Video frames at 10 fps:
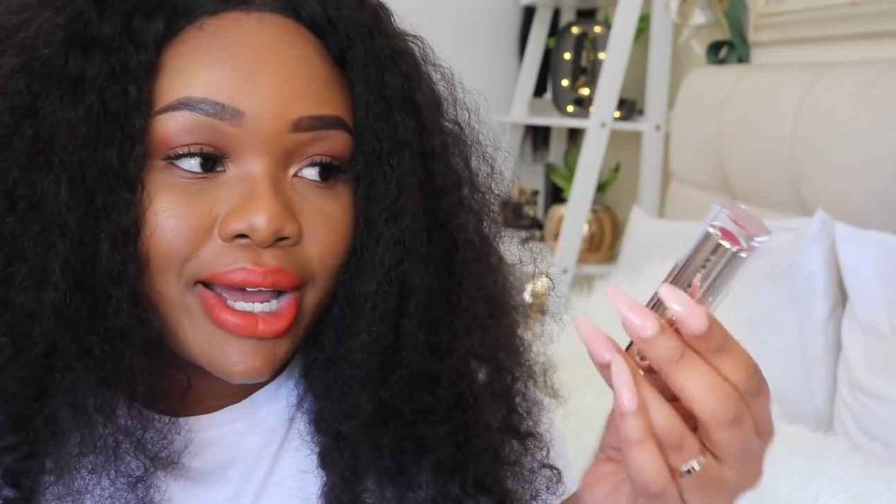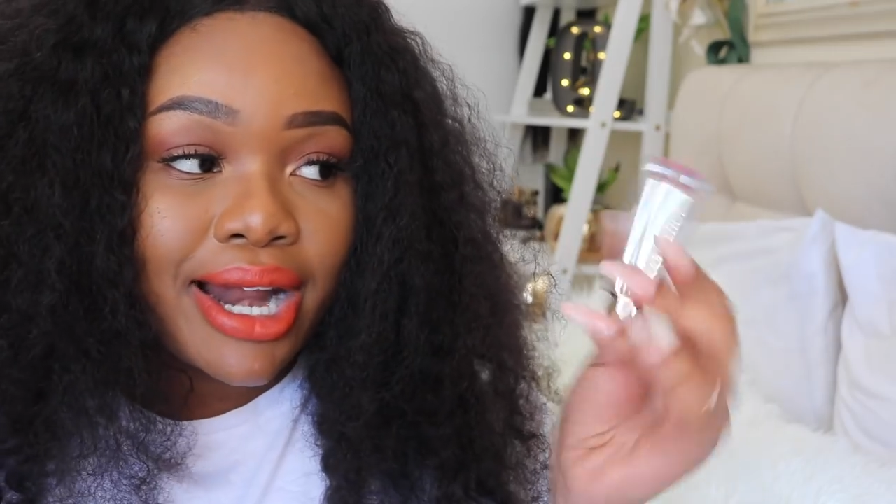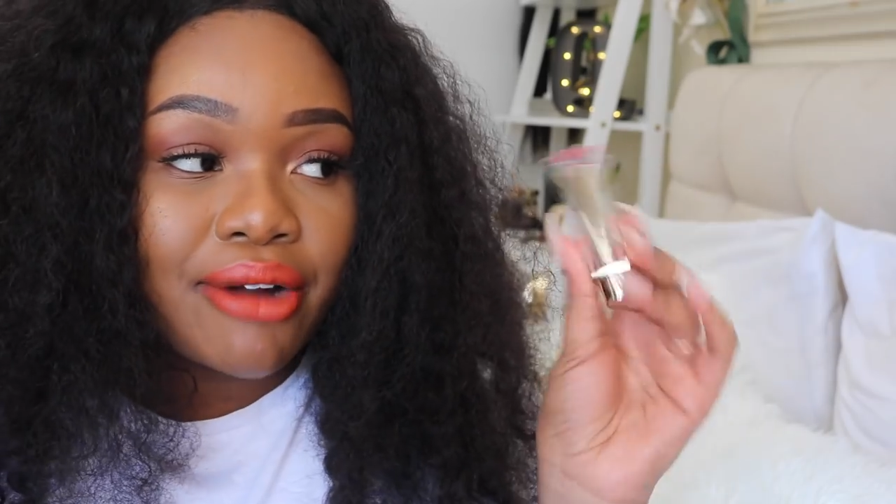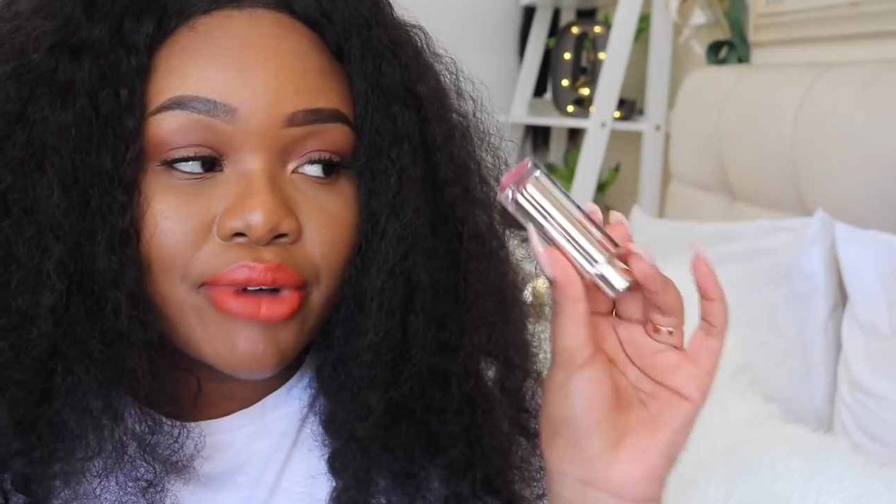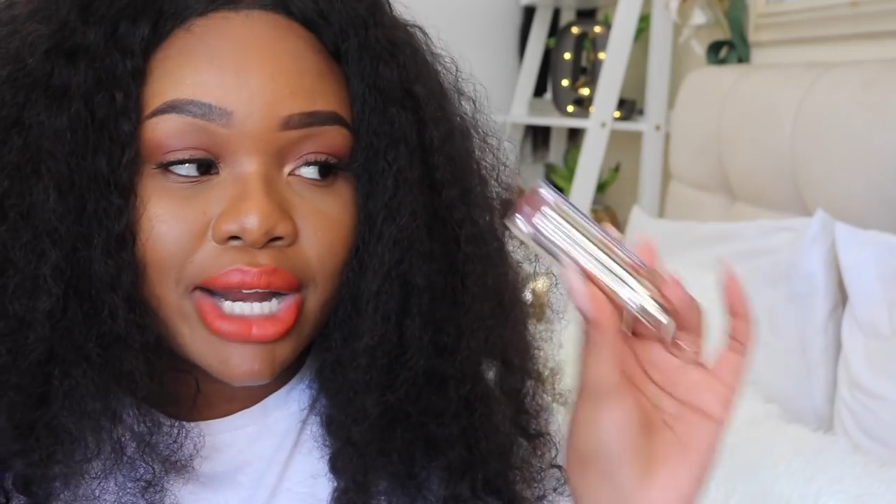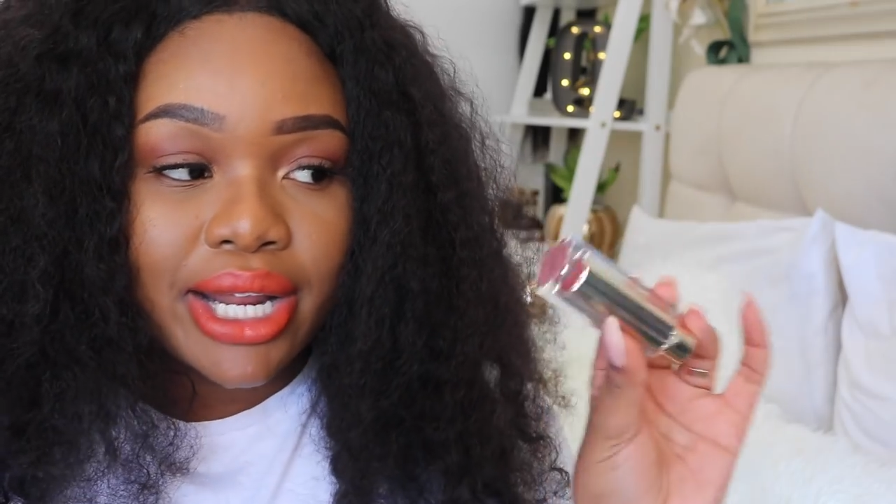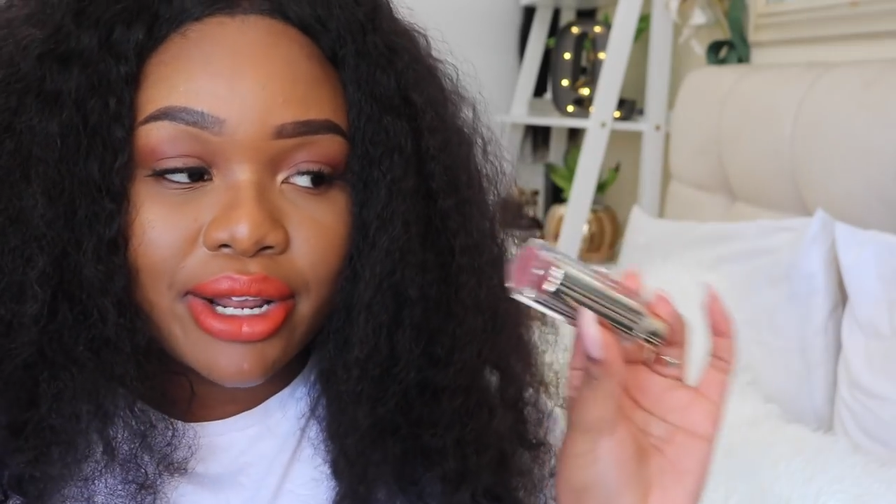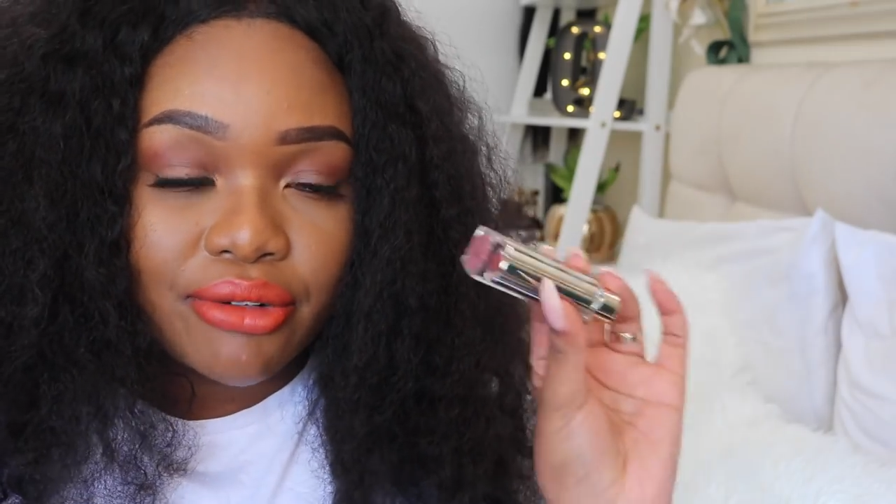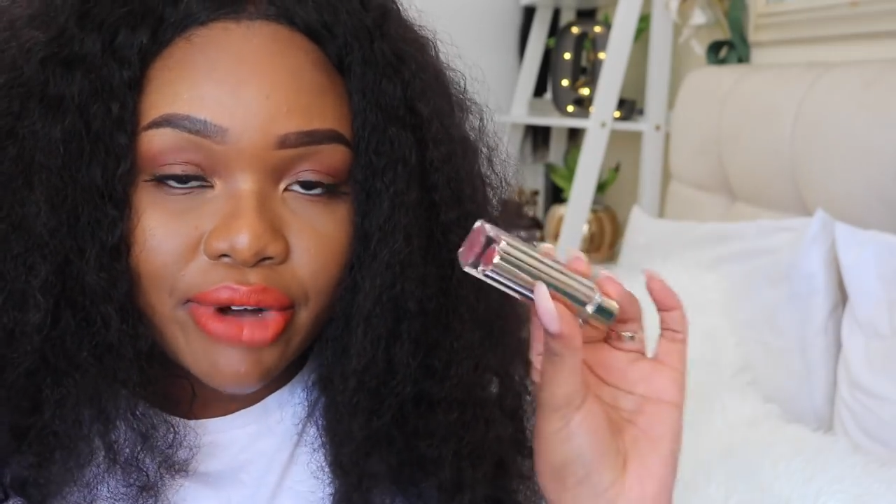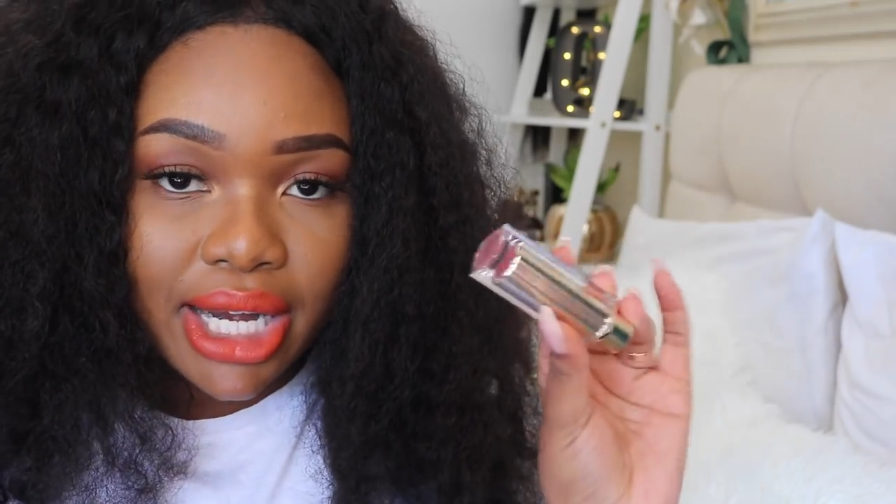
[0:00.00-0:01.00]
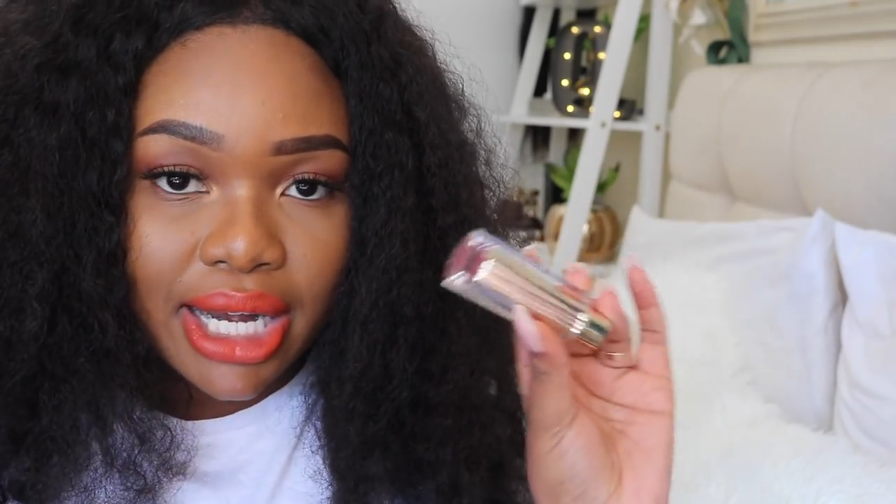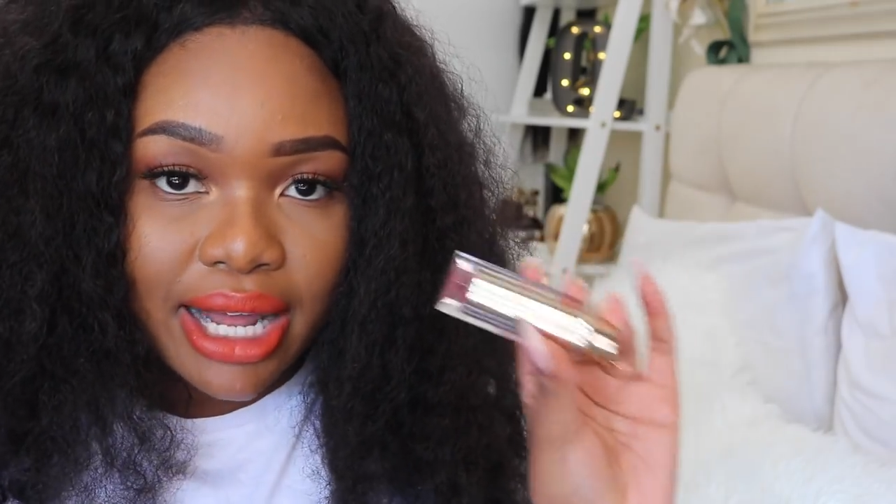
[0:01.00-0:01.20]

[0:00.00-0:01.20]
and I really, really